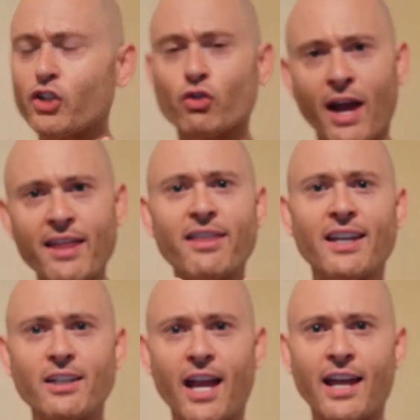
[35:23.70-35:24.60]
strength
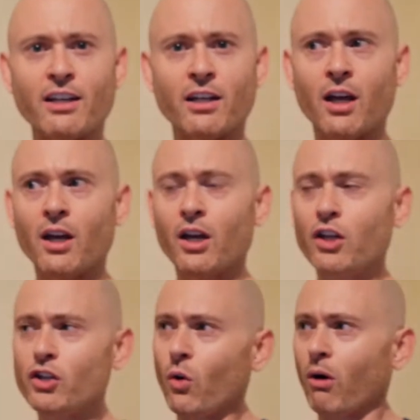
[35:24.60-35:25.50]
and
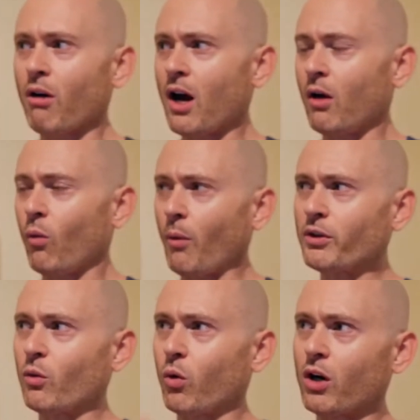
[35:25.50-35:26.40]
your what
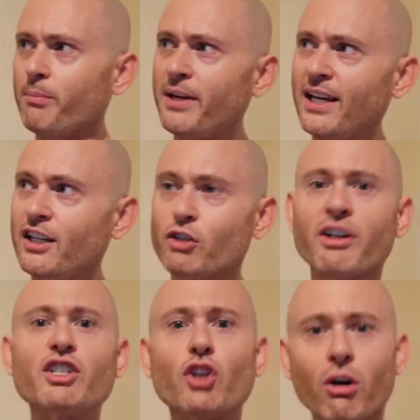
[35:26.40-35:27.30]
would the word be?
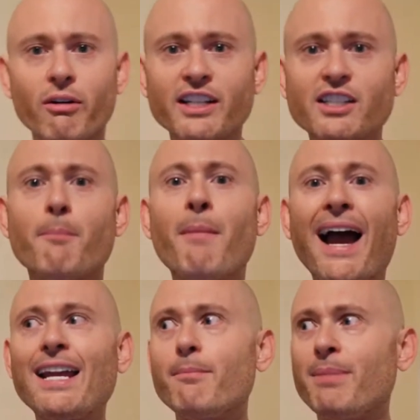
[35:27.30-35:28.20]
Your endurance
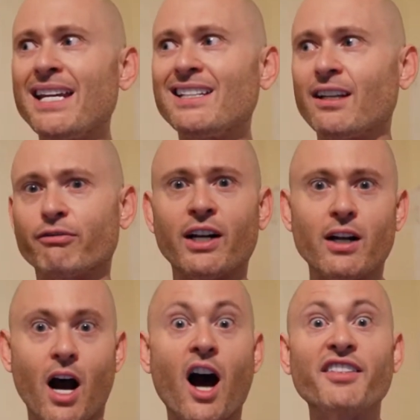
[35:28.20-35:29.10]
might be
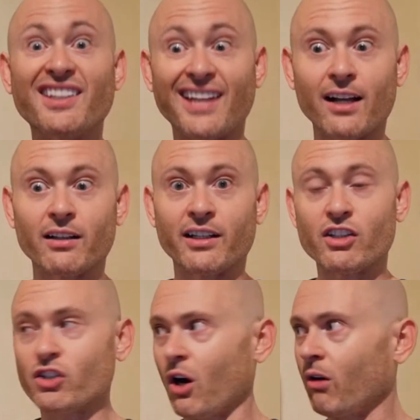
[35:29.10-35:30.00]
different on the daily.
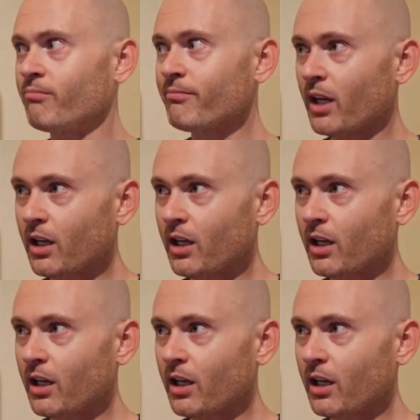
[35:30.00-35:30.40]
So,